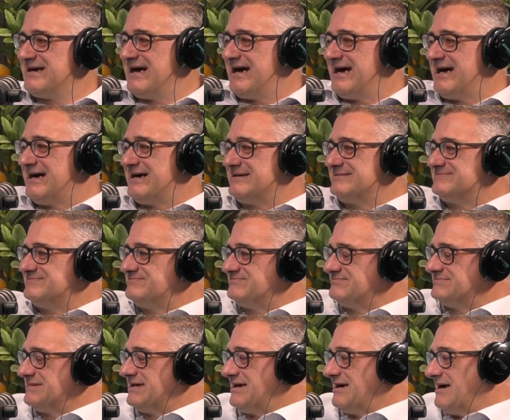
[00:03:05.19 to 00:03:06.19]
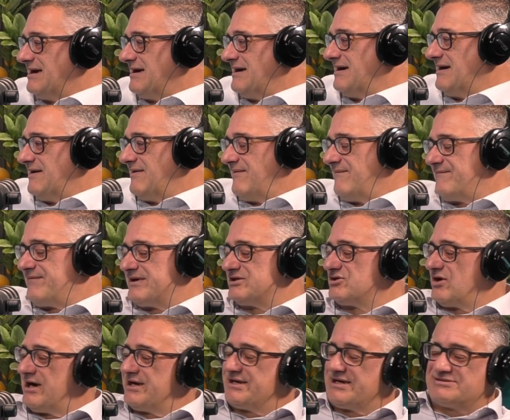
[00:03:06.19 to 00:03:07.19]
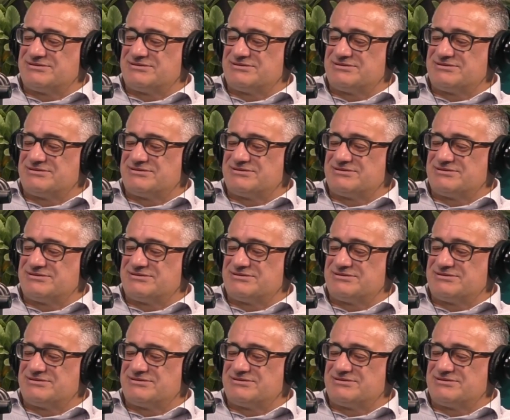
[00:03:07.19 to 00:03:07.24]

things like that.